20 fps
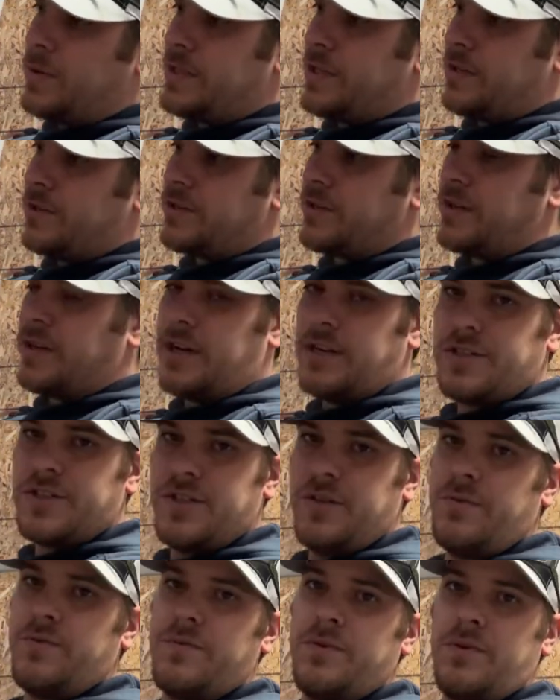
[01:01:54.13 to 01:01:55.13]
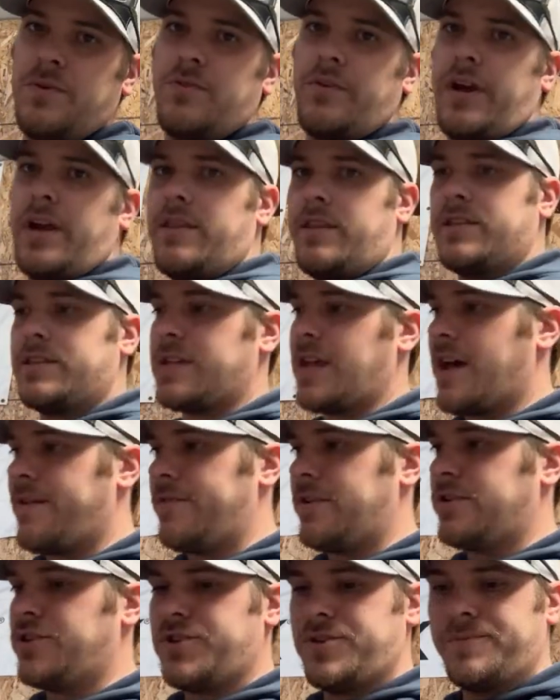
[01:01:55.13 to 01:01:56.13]
tails are not shooting real great in the
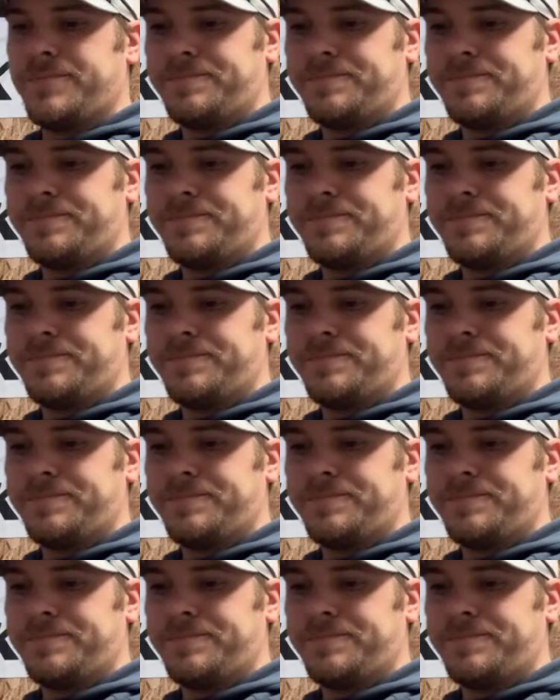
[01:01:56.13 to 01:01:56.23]
Savage.